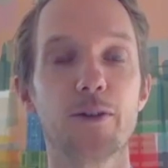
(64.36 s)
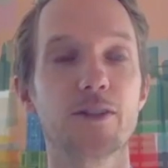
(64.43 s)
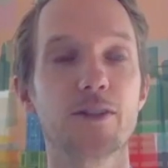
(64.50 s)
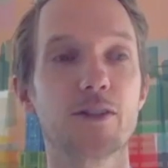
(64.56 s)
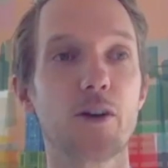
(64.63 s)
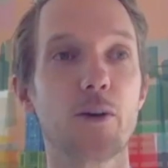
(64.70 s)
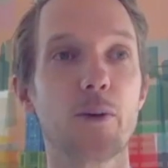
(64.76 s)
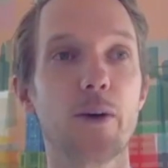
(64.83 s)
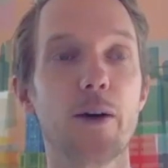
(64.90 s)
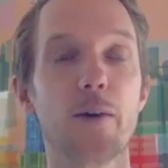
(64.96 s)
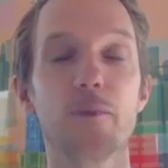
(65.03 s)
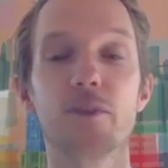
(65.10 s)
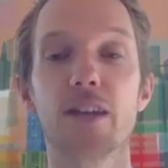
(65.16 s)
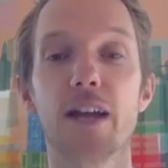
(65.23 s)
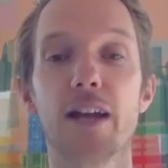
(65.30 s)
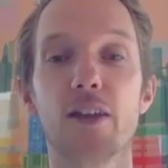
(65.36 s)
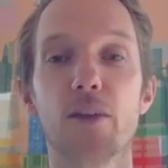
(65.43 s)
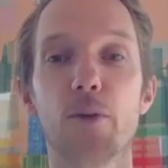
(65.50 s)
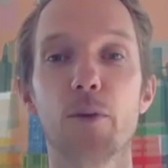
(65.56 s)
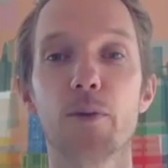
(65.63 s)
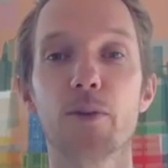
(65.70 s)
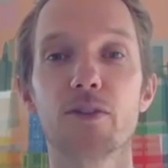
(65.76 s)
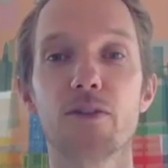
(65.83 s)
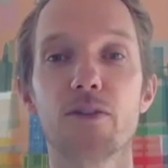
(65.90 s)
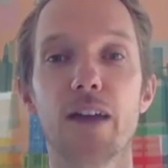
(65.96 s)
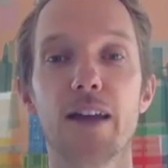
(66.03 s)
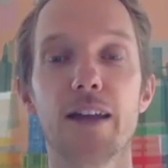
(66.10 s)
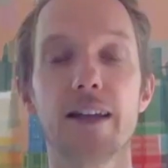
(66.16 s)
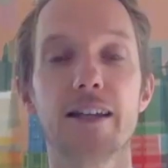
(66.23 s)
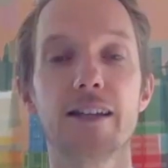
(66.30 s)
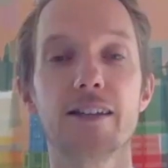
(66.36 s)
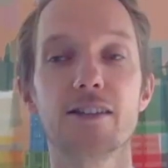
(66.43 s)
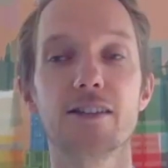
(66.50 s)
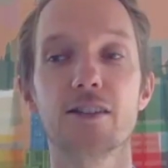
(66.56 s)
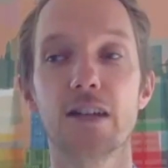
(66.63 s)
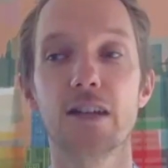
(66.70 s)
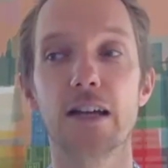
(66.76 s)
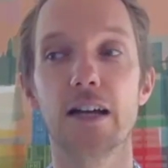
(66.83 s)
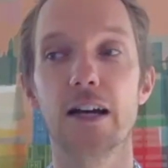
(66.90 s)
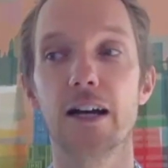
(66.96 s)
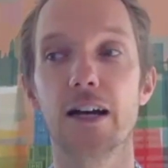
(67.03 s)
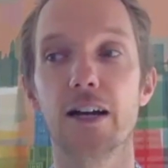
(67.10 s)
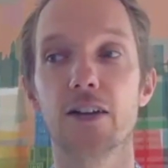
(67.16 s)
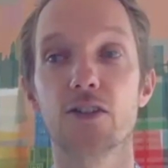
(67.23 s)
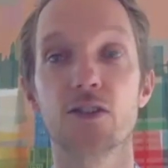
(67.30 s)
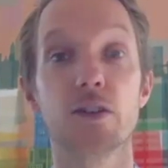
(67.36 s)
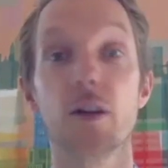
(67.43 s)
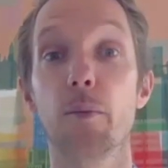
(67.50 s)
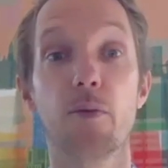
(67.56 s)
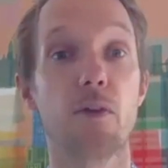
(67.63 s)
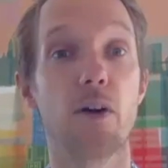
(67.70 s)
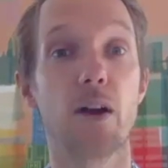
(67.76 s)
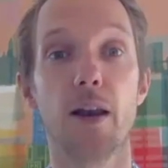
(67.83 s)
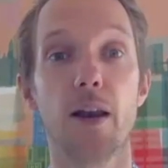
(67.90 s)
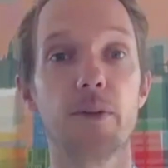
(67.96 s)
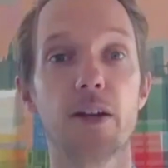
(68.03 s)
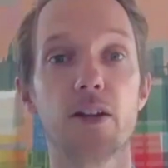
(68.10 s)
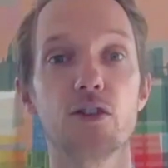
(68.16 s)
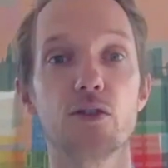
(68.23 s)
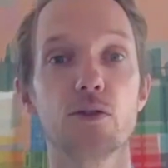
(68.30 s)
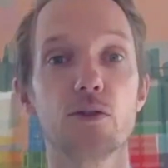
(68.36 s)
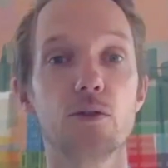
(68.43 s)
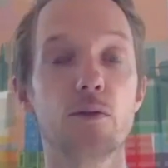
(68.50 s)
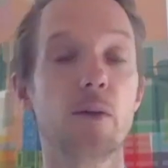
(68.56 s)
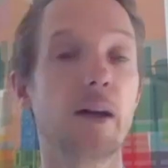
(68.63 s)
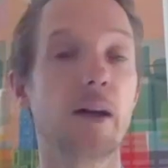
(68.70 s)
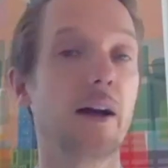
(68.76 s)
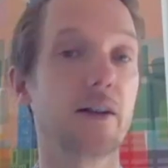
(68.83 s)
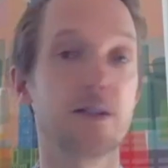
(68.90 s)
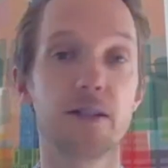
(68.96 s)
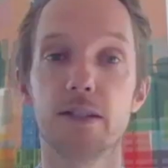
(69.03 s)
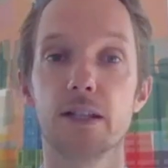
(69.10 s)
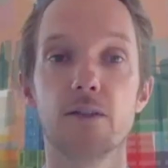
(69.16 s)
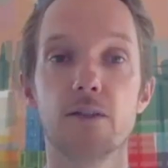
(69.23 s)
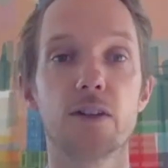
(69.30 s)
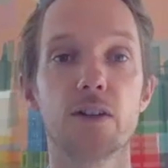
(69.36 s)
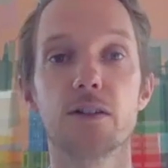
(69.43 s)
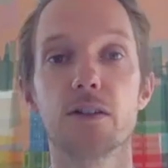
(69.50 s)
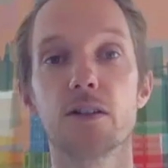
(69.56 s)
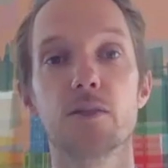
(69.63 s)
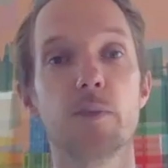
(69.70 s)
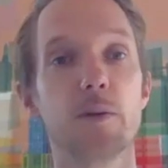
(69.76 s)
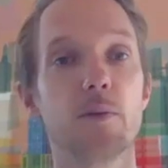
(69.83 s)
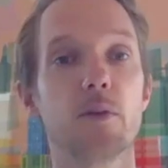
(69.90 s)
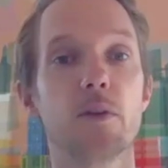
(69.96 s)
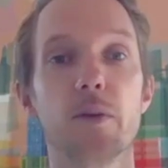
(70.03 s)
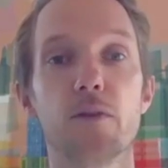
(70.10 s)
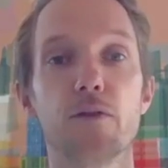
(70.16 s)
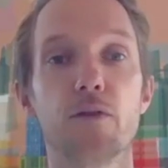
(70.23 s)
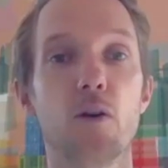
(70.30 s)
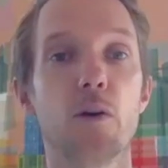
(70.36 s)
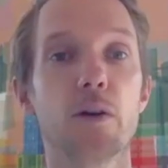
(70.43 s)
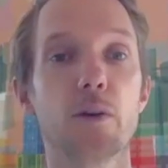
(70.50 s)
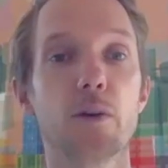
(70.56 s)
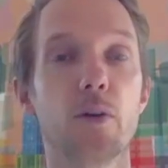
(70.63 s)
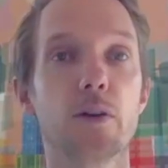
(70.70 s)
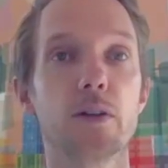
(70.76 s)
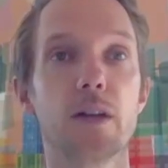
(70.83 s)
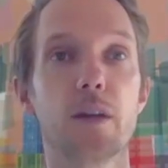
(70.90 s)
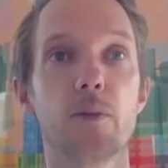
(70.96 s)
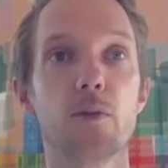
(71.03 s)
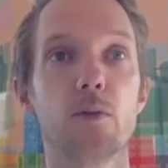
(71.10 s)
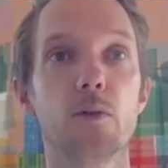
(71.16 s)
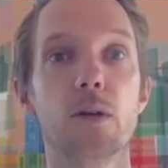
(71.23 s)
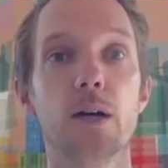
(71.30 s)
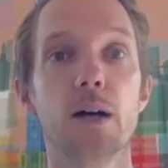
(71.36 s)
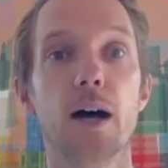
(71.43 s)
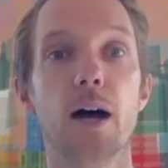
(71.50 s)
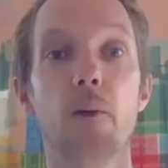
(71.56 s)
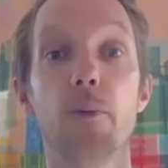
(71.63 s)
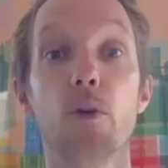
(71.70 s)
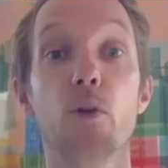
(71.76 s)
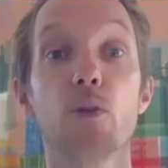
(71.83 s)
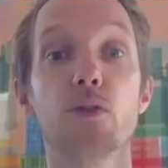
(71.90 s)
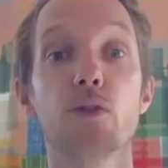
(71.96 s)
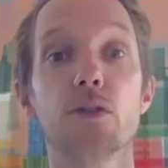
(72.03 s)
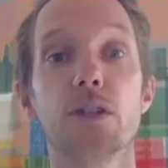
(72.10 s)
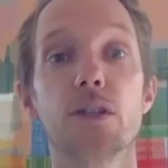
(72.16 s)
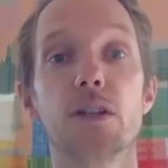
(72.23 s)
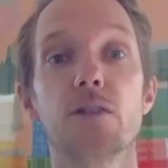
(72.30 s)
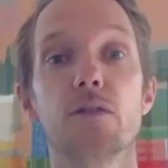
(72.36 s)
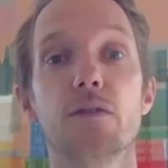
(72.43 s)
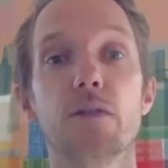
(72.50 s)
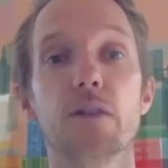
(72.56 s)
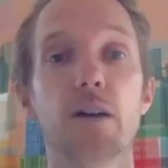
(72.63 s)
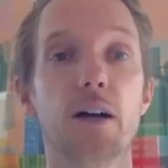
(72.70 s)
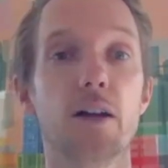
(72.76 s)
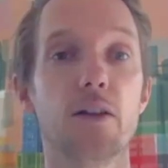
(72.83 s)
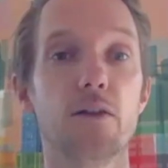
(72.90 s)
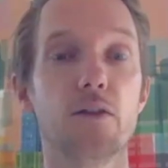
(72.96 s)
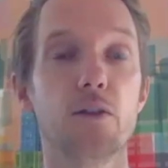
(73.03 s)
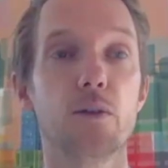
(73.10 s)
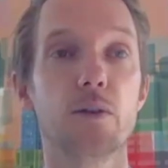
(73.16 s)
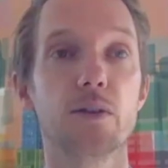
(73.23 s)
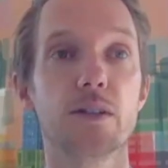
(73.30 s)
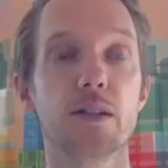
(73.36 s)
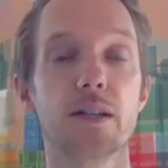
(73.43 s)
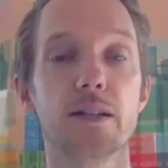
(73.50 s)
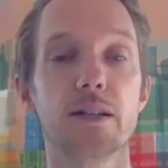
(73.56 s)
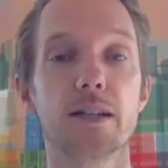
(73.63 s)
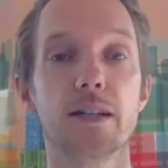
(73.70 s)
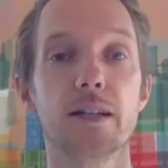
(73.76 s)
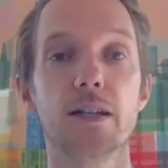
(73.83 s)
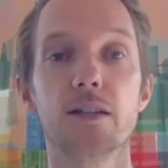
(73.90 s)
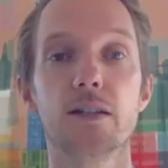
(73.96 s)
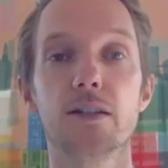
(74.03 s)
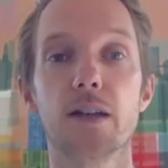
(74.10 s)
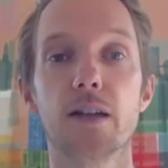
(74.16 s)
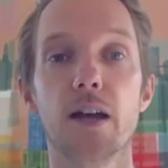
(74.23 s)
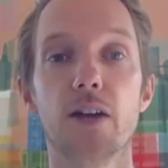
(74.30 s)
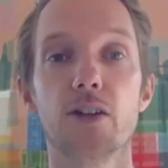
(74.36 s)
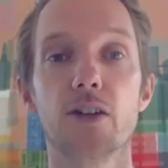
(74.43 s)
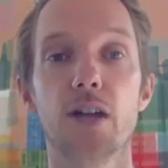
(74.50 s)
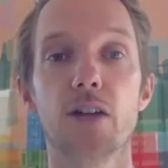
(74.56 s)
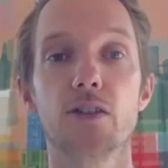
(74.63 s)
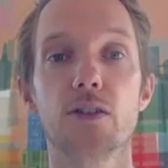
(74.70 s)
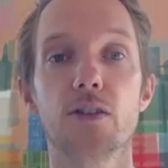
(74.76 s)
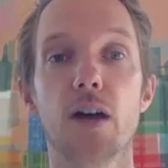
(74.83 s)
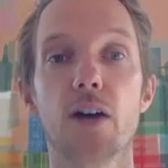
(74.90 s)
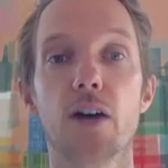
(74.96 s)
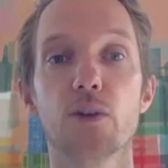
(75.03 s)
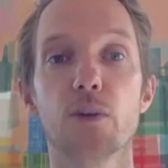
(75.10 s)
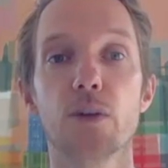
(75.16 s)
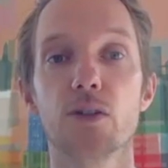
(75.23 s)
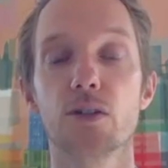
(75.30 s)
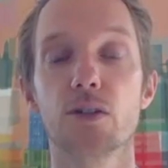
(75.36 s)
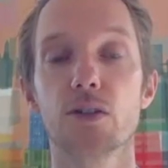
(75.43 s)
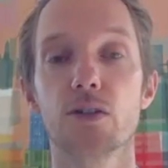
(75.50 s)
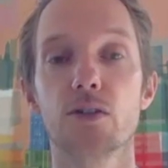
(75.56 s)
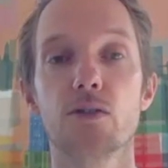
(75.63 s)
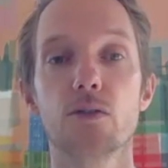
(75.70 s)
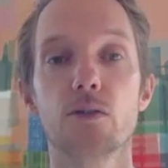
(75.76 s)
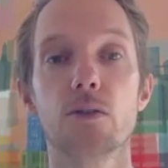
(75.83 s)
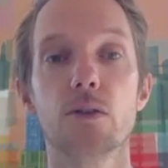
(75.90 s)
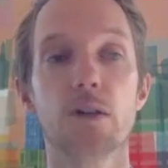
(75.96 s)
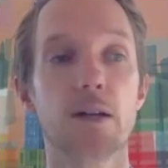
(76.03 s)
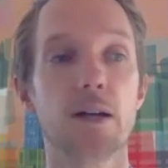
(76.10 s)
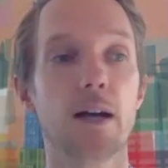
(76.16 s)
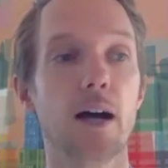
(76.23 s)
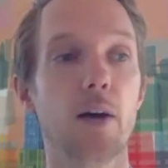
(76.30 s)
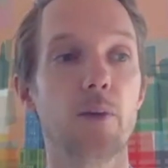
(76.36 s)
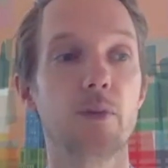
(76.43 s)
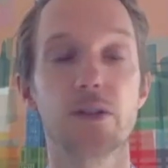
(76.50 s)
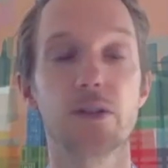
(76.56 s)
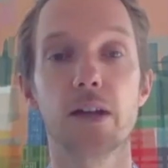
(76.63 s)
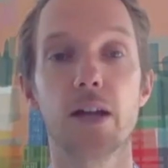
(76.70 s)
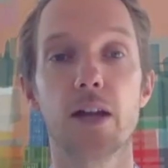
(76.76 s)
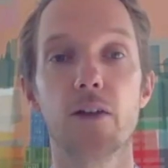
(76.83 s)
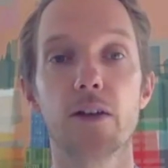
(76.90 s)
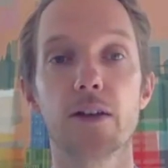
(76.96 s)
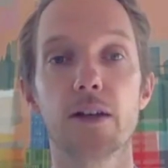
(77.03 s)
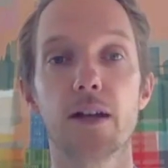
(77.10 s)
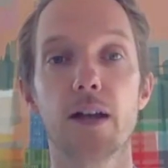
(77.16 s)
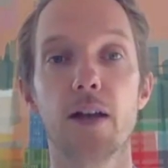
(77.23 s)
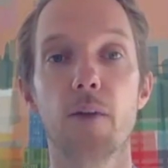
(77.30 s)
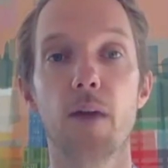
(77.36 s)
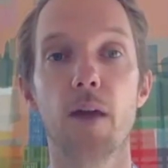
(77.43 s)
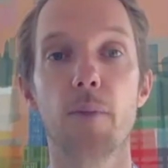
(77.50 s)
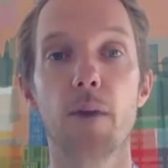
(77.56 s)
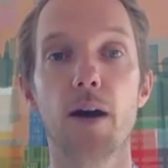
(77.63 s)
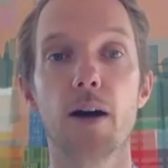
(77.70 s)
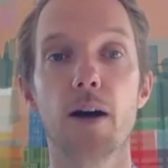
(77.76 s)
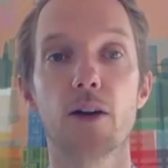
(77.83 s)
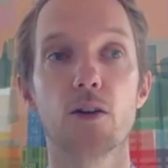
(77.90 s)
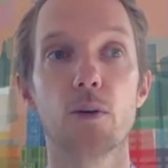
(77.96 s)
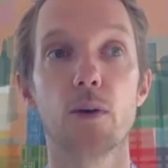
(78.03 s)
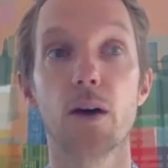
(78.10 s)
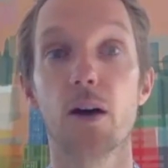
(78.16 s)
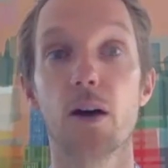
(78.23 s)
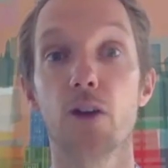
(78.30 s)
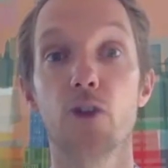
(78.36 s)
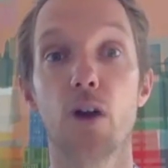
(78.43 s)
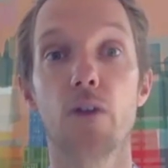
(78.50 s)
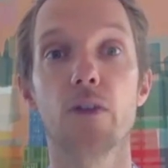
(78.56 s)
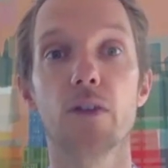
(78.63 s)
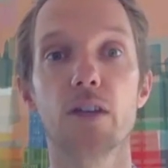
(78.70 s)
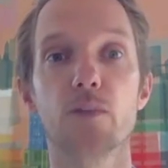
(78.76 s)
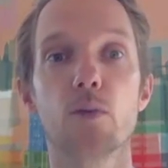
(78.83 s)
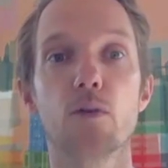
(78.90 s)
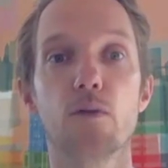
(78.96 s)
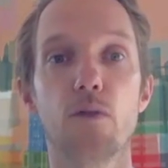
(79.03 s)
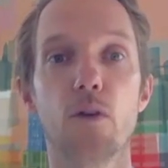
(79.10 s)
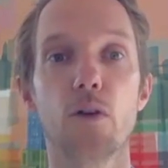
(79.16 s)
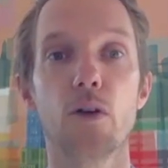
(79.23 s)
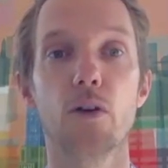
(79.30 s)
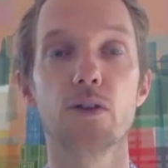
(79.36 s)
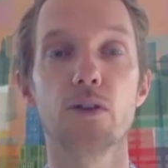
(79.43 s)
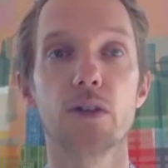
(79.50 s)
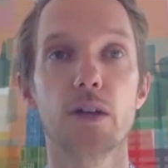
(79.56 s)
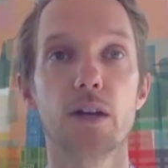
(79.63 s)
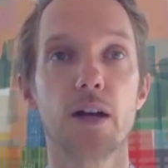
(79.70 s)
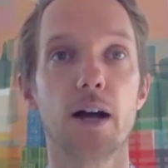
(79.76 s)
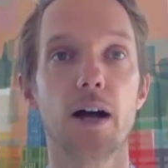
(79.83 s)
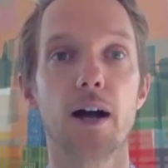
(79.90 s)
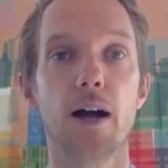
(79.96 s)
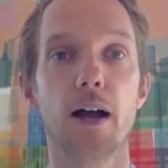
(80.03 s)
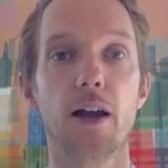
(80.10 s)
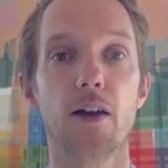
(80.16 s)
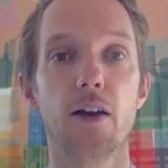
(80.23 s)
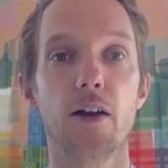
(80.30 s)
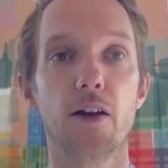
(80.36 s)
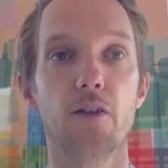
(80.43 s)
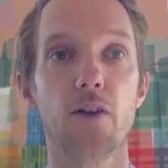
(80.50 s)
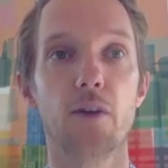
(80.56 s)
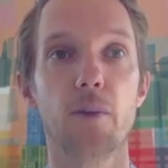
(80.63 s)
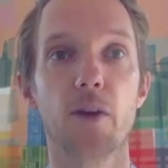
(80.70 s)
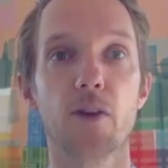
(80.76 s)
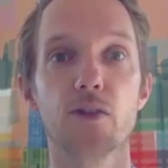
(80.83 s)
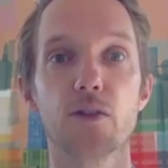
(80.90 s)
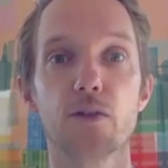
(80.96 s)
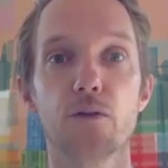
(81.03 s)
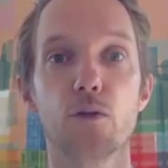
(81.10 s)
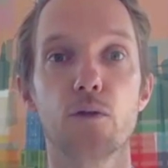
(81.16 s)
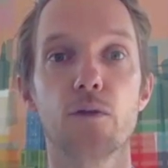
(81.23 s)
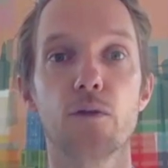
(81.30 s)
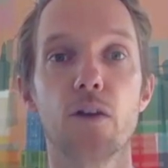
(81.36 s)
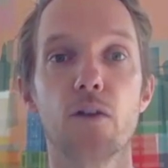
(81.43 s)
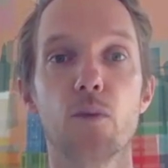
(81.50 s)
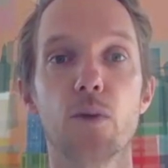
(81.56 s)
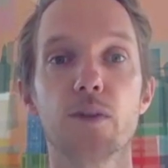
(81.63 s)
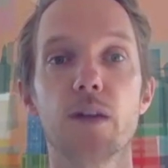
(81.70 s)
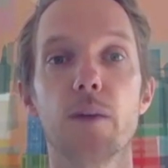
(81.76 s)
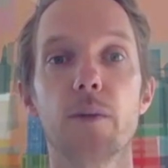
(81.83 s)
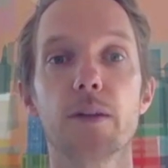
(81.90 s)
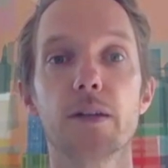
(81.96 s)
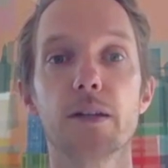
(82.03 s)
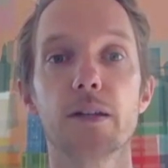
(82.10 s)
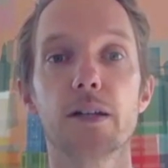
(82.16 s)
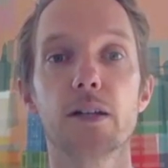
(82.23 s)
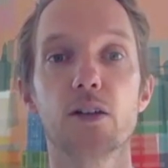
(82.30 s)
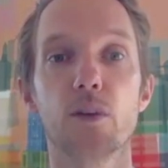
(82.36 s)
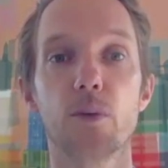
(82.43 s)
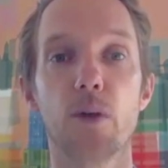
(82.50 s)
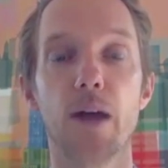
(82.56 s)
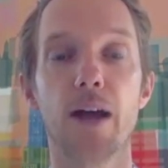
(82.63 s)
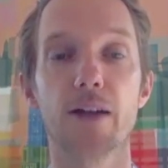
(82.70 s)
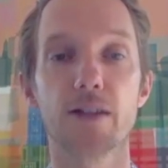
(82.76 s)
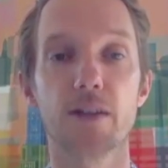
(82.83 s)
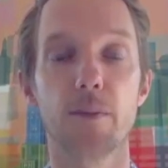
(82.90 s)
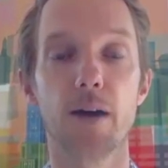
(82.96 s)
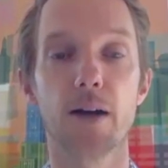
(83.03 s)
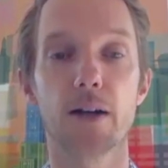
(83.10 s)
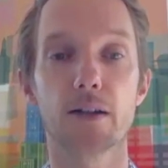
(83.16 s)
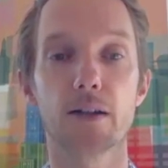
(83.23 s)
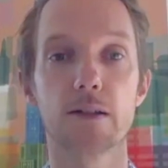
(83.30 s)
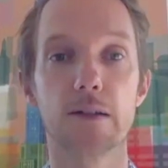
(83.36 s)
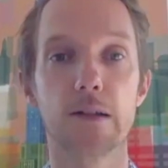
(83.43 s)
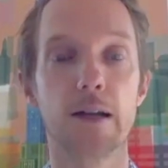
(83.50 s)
So today the purpose of that is to provide an update to our existing investors, people that have been following Apollo Capital, but also to give the viewers and attendees a chance to ask questions to particularly Henrik and Marc, who are driving these portfolios and are very much on the forefront of what's happening in crypto asset markets.